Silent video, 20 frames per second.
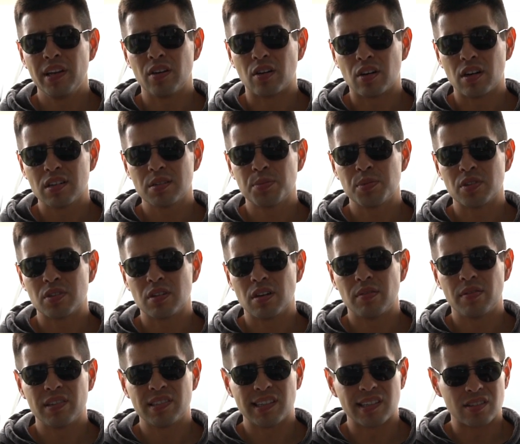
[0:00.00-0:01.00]
Their customer
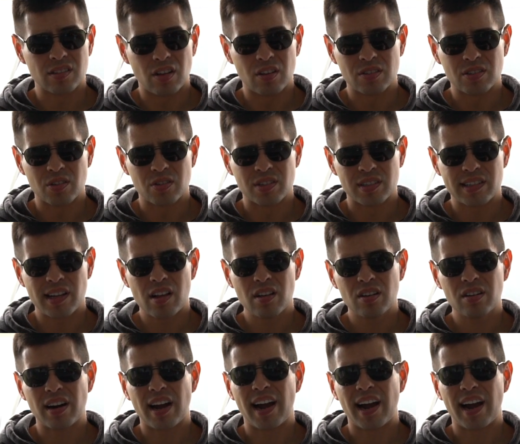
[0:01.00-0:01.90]
service is also stellar.